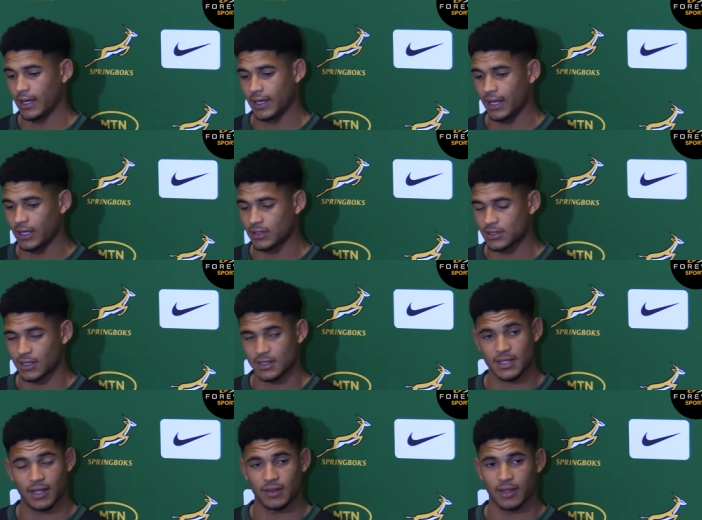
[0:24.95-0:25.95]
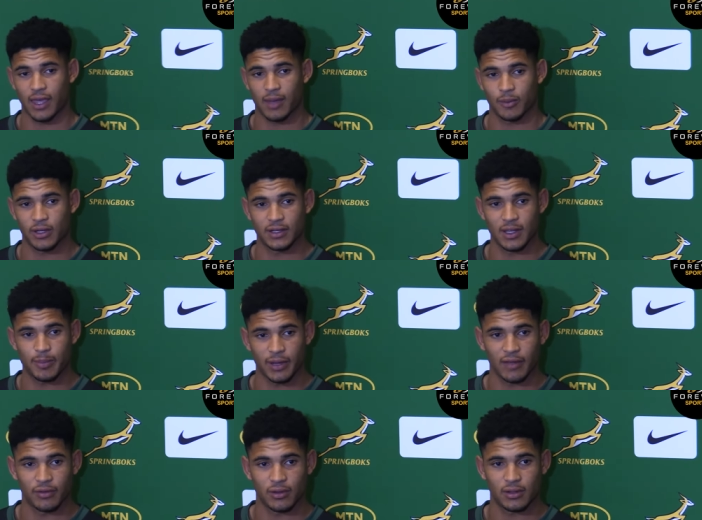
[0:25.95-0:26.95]
getting to understand the game on a deeper
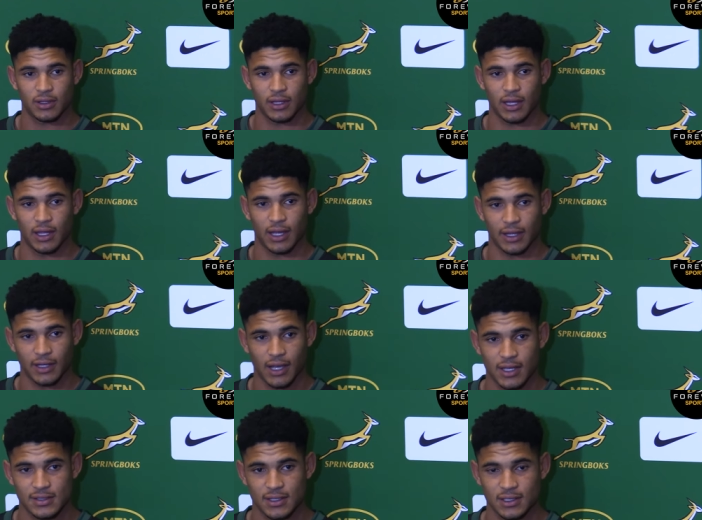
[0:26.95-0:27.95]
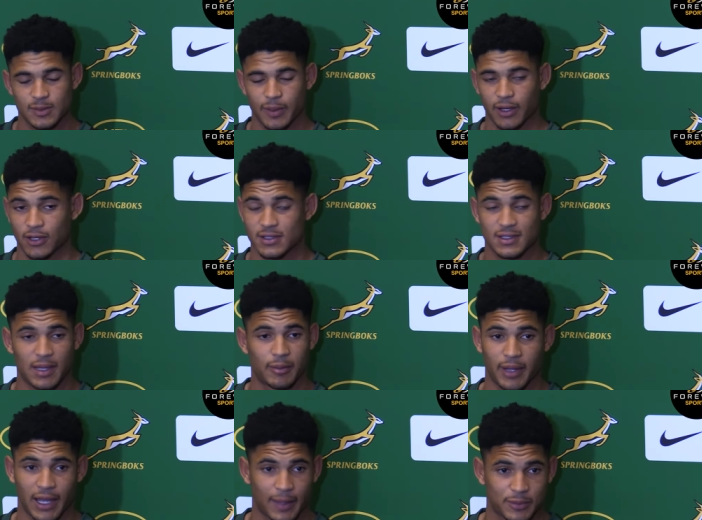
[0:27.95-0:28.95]
level, analysing, spending lots of time on
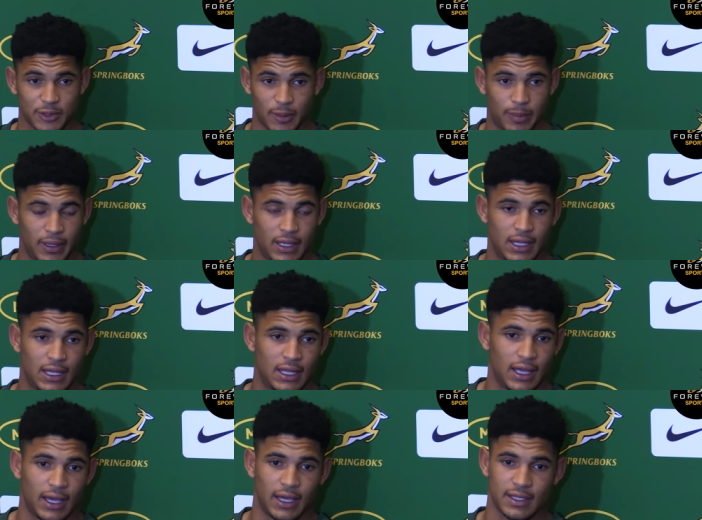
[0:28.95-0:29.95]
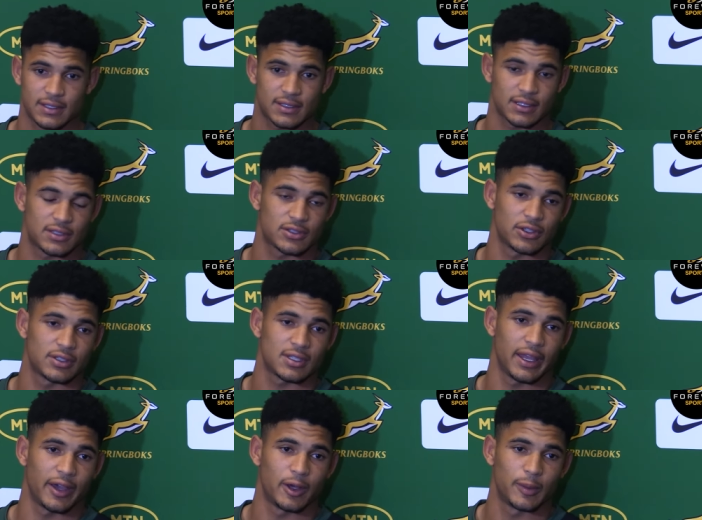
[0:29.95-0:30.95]
my laptop, it's
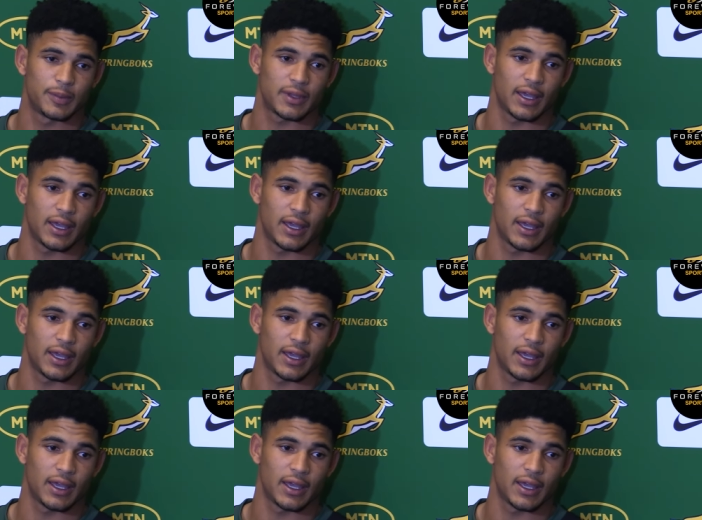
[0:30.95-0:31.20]
certainly helped.